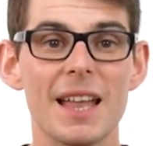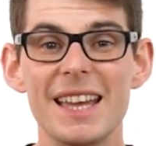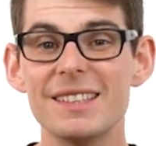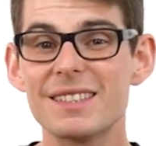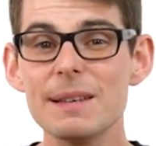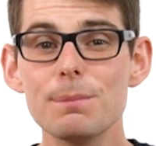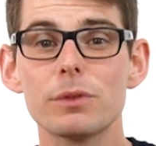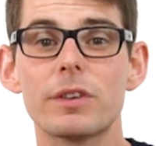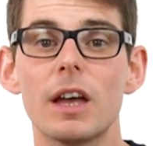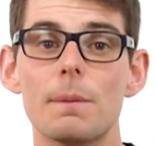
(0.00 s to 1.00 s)
In simple
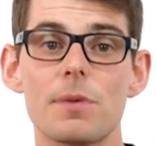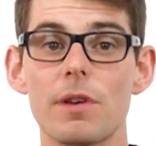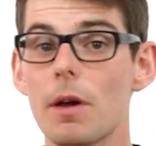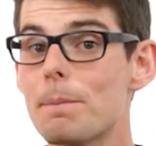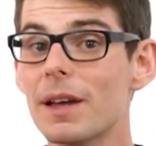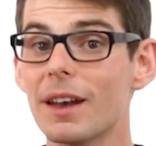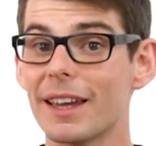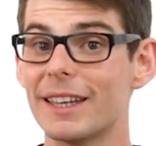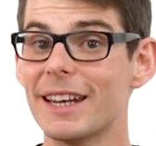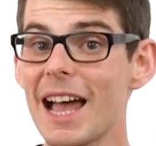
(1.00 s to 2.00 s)
terms, they're a bit
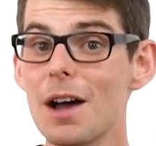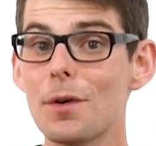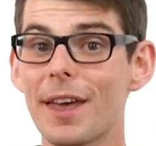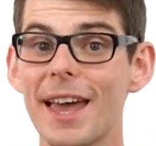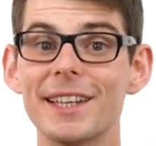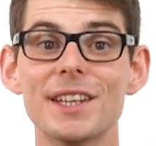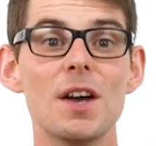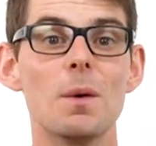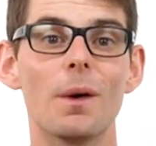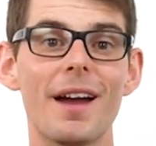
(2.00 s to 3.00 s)
like an alkane
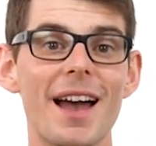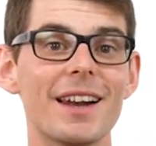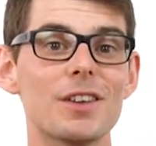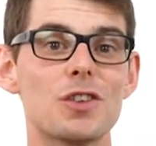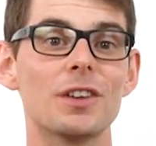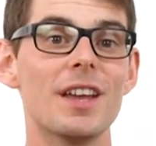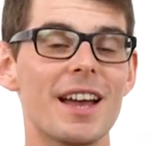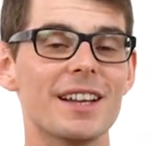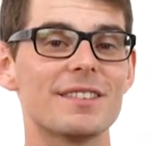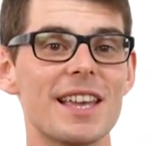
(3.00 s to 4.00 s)
where a halogen
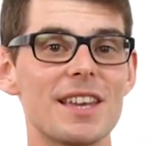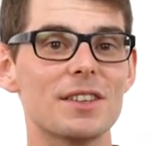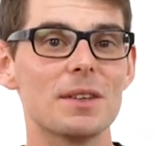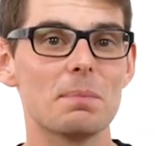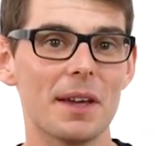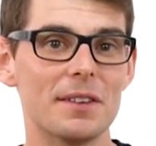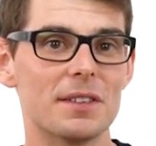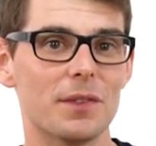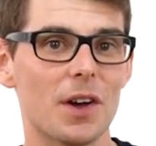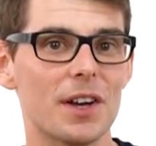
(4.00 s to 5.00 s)
has taken the place
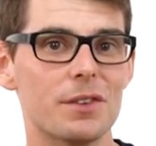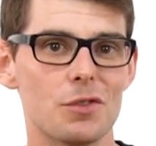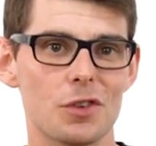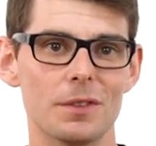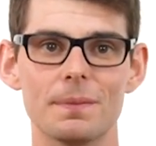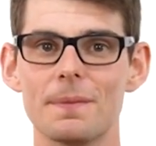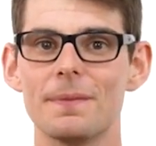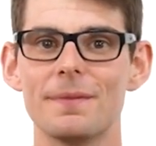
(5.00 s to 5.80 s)
of a hydrogen.